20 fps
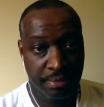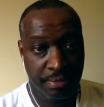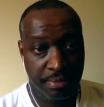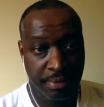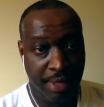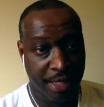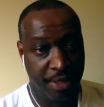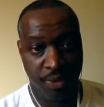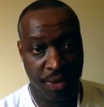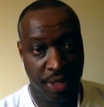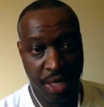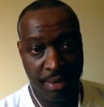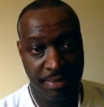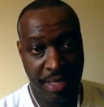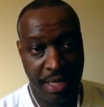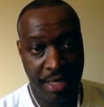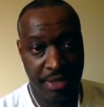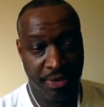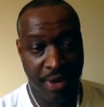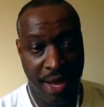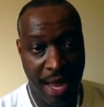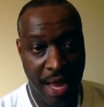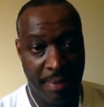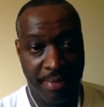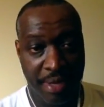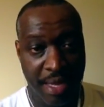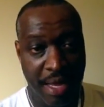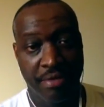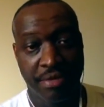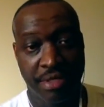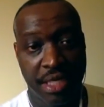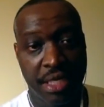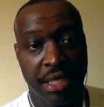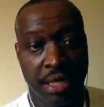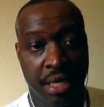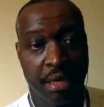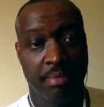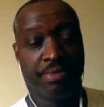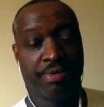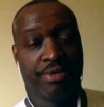That's what it comes down to. I'm counting
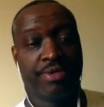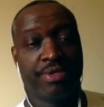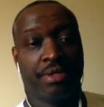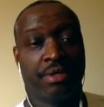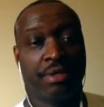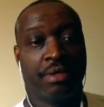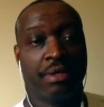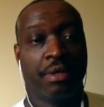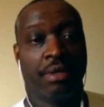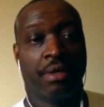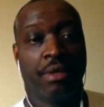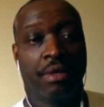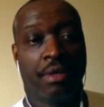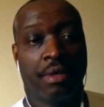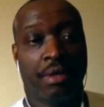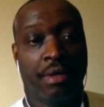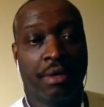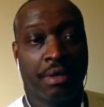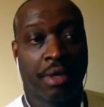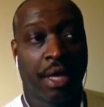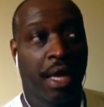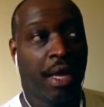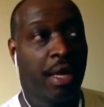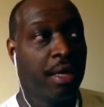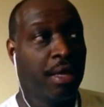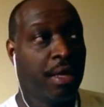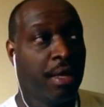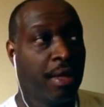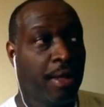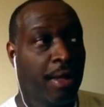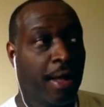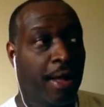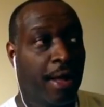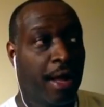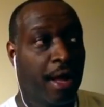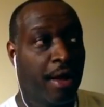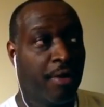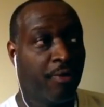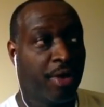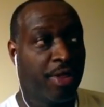numbers. Okay?
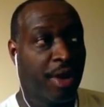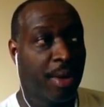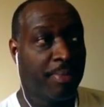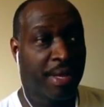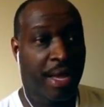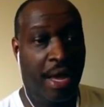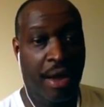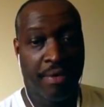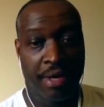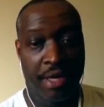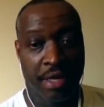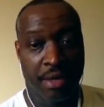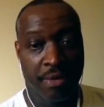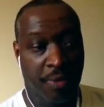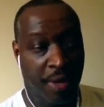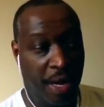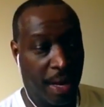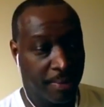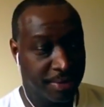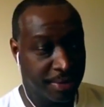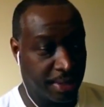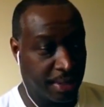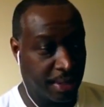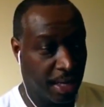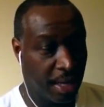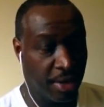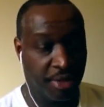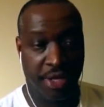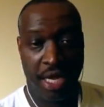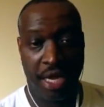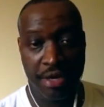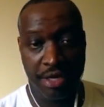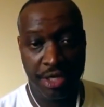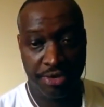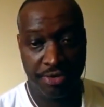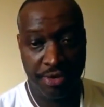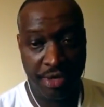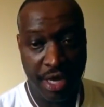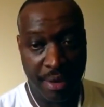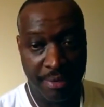Whether I'm counting, when I was in the healthcare
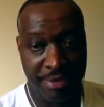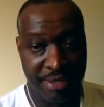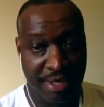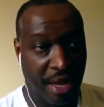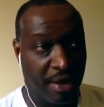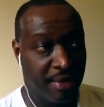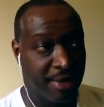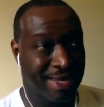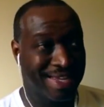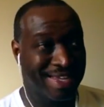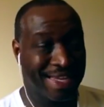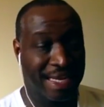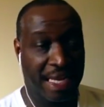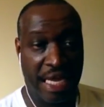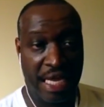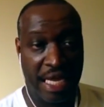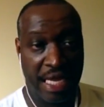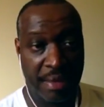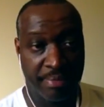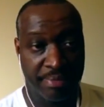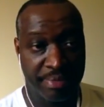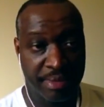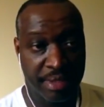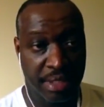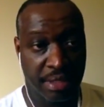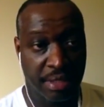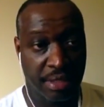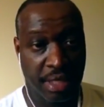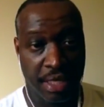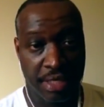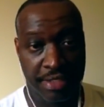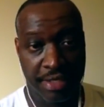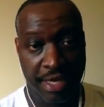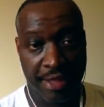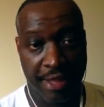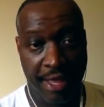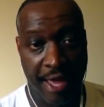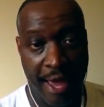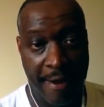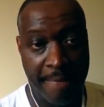industry, I was counting claims and things like
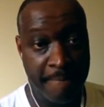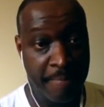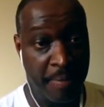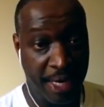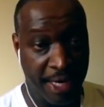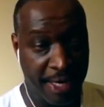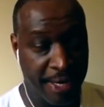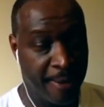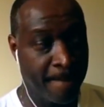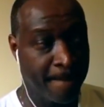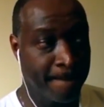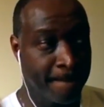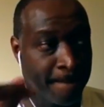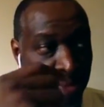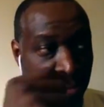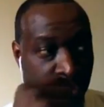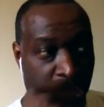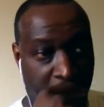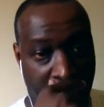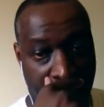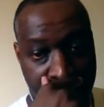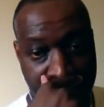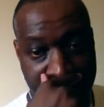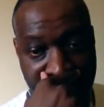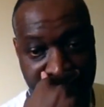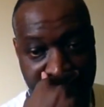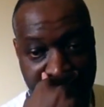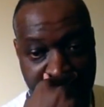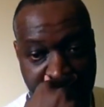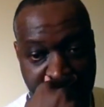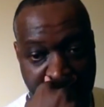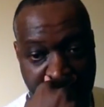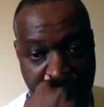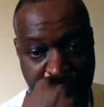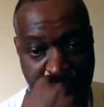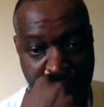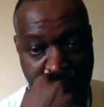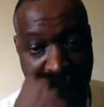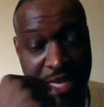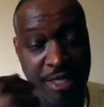that and money. When I was in
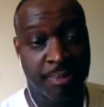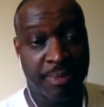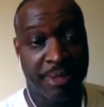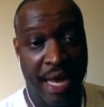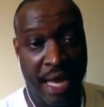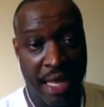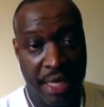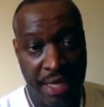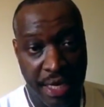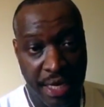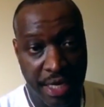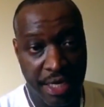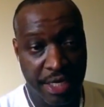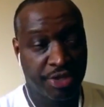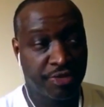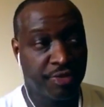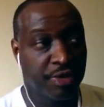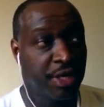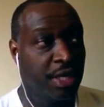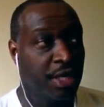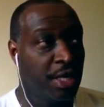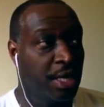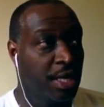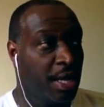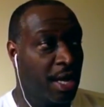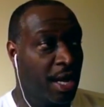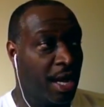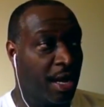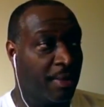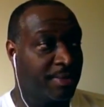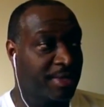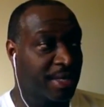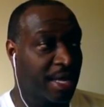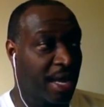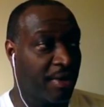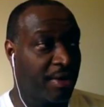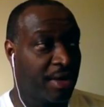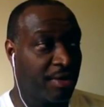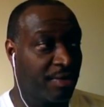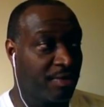hospitality industry, I was
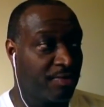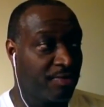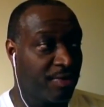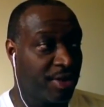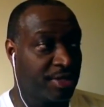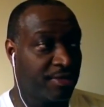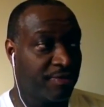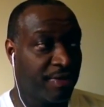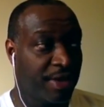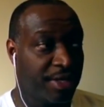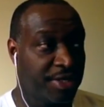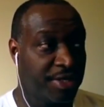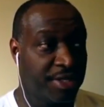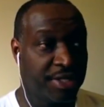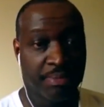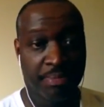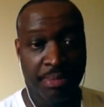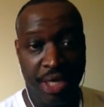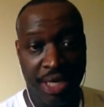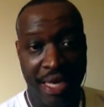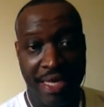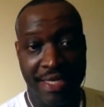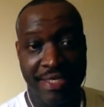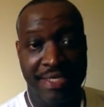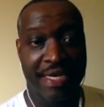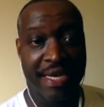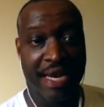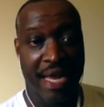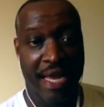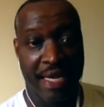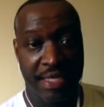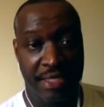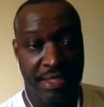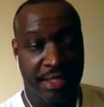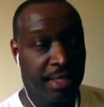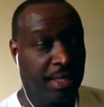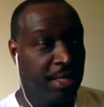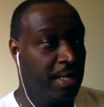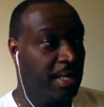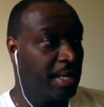counting reservations, bookings, and nights.
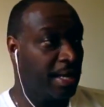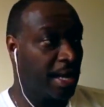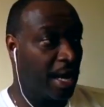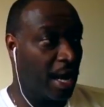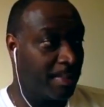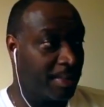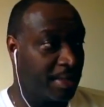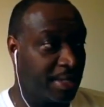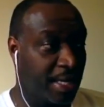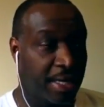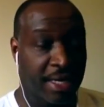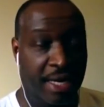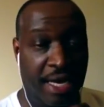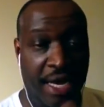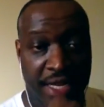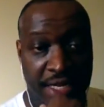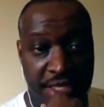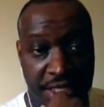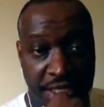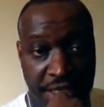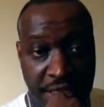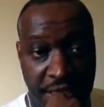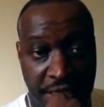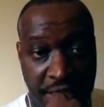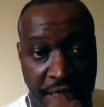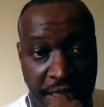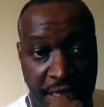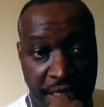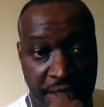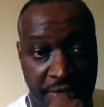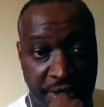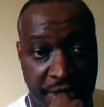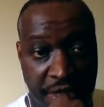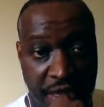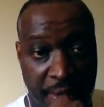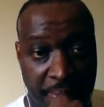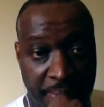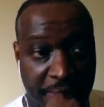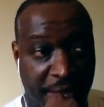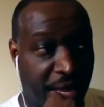Now I'm in technology industry.
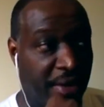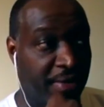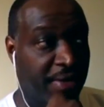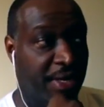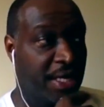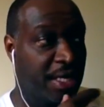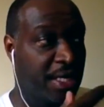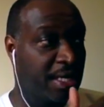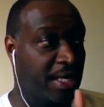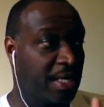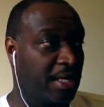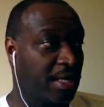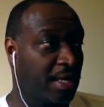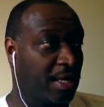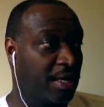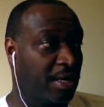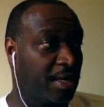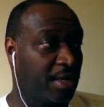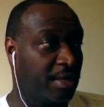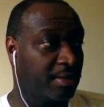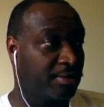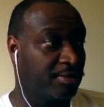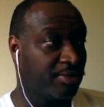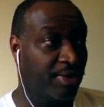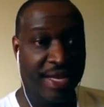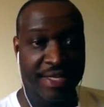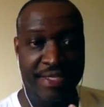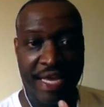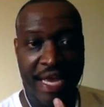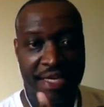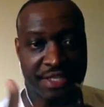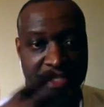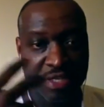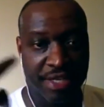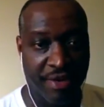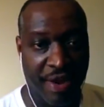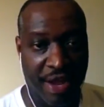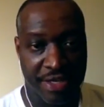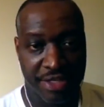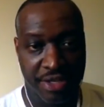I'm counting transactions,
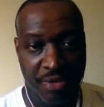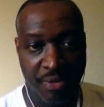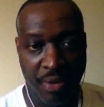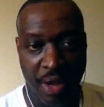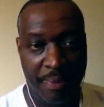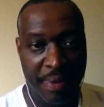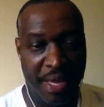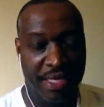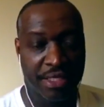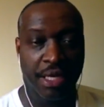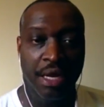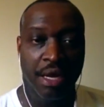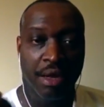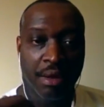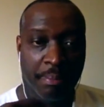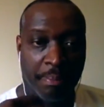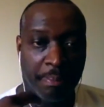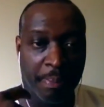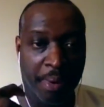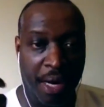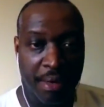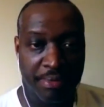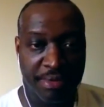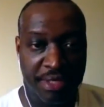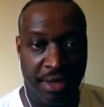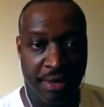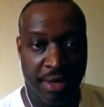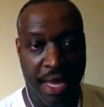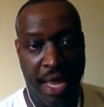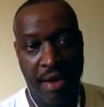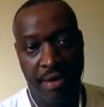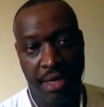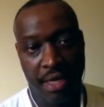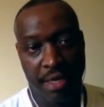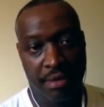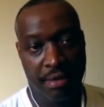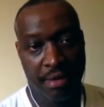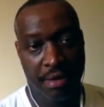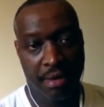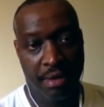interactions on the web page. But I'm still counting.
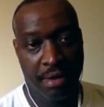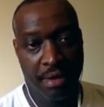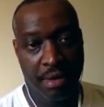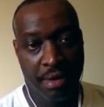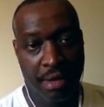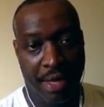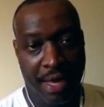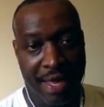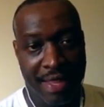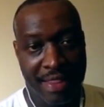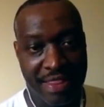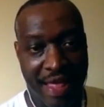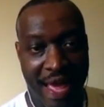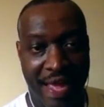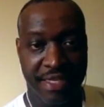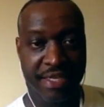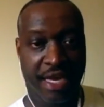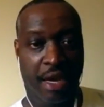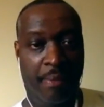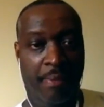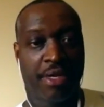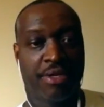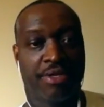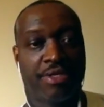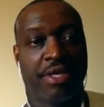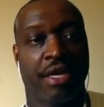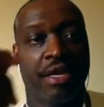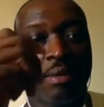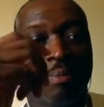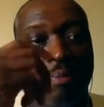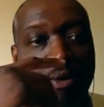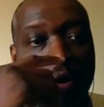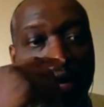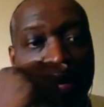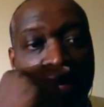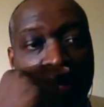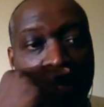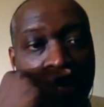Okay, that's got to be your selling point.